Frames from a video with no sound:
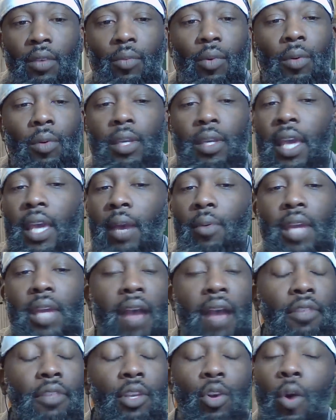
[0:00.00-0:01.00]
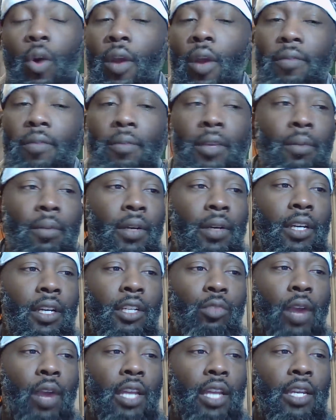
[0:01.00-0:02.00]
Well, we can't. We have to go away from him
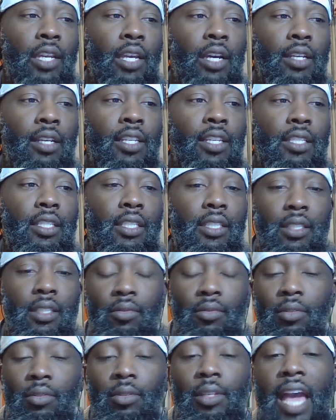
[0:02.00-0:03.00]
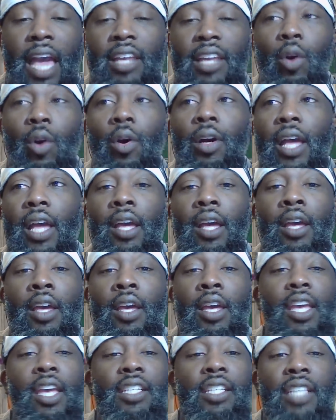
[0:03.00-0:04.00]
because right now we got to go again.
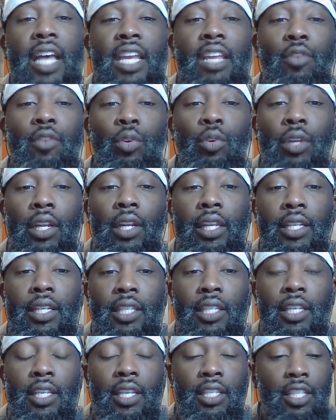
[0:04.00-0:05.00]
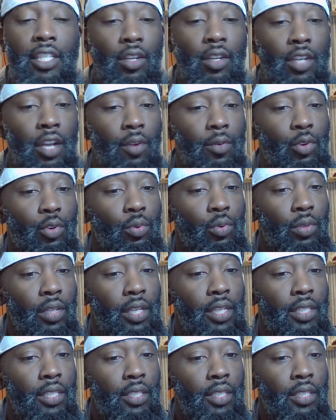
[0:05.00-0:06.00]
He's not even on the list. Is he on our recruiting
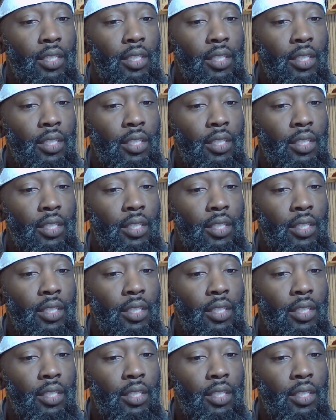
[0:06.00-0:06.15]
list?